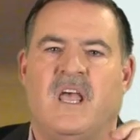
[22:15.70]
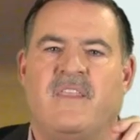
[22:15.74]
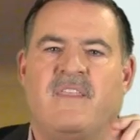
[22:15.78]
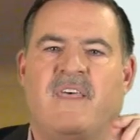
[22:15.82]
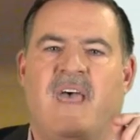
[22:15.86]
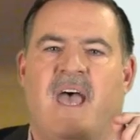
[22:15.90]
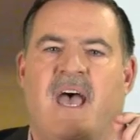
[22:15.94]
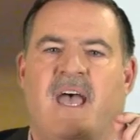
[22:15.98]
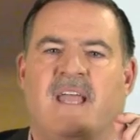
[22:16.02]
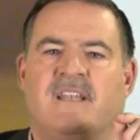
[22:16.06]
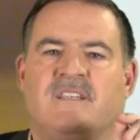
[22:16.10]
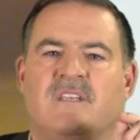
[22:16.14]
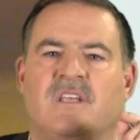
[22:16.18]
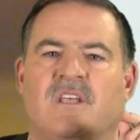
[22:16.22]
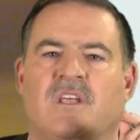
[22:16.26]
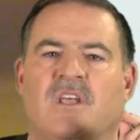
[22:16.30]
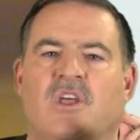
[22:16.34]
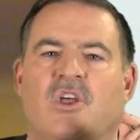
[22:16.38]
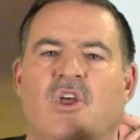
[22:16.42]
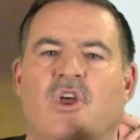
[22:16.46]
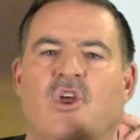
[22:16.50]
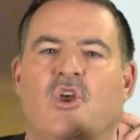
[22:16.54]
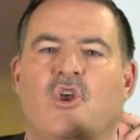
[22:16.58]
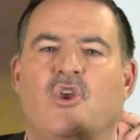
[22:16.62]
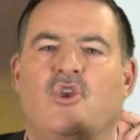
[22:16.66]
that
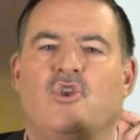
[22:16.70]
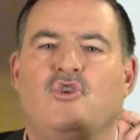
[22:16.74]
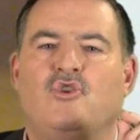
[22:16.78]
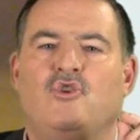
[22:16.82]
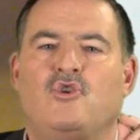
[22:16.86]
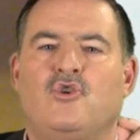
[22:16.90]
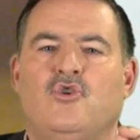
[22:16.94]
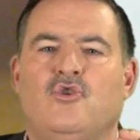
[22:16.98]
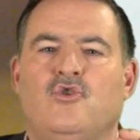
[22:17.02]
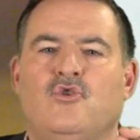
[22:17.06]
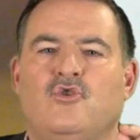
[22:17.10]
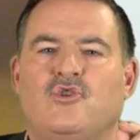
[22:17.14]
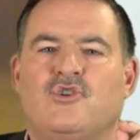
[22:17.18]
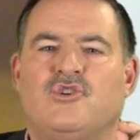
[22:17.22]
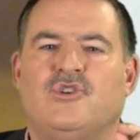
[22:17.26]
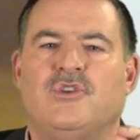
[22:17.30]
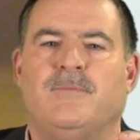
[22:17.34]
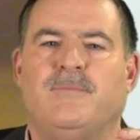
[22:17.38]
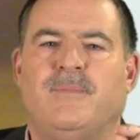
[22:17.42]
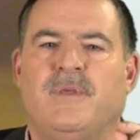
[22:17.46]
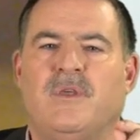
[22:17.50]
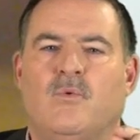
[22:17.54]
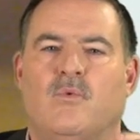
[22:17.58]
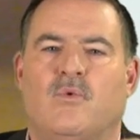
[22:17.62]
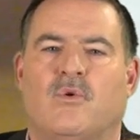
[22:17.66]
you
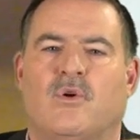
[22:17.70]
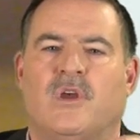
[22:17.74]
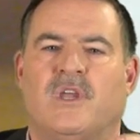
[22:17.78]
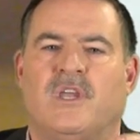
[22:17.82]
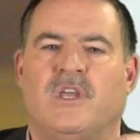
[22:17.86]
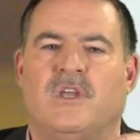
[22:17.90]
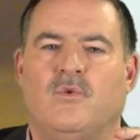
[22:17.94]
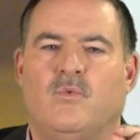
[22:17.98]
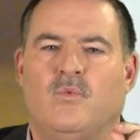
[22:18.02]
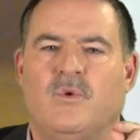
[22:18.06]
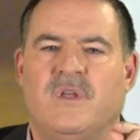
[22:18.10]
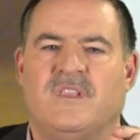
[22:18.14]
should be working